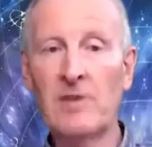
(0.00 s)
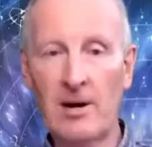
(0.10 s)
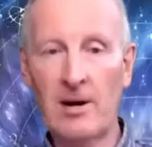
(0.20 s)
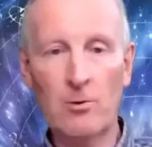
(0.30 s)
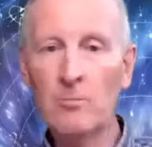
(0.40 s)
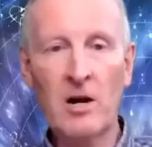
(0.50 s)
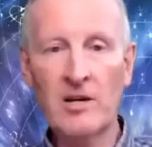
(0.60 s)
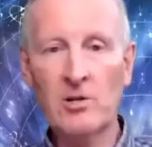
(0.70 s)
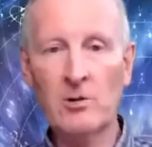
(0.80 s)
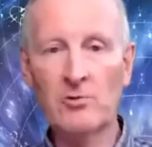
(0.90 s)
they're all my
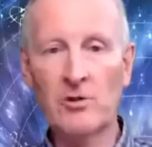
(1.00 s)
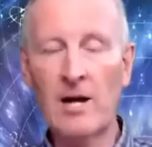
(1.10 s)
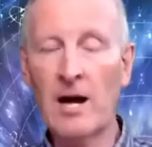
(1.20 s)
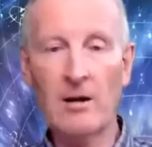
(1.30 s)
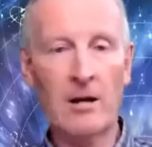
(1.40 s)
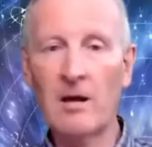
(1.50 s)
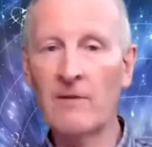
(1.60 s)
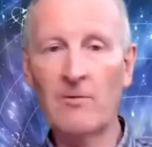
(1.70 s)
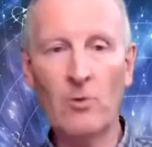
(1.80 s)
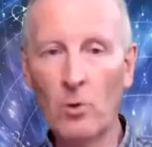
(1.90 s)
children and I
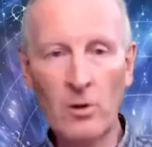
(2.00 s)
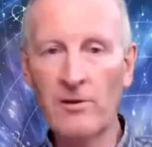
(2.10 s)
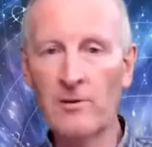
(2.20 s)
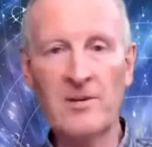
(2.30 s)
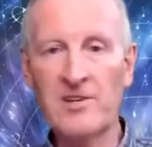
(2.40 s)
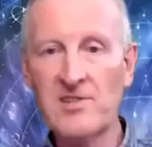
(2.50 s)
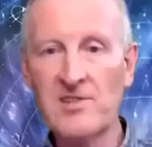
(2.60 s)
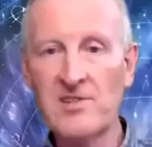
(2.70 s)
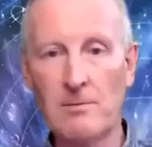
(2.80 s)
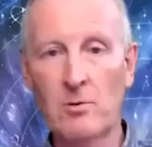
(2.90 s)
love all of them the
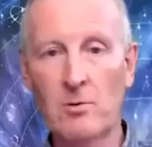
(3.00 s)
same.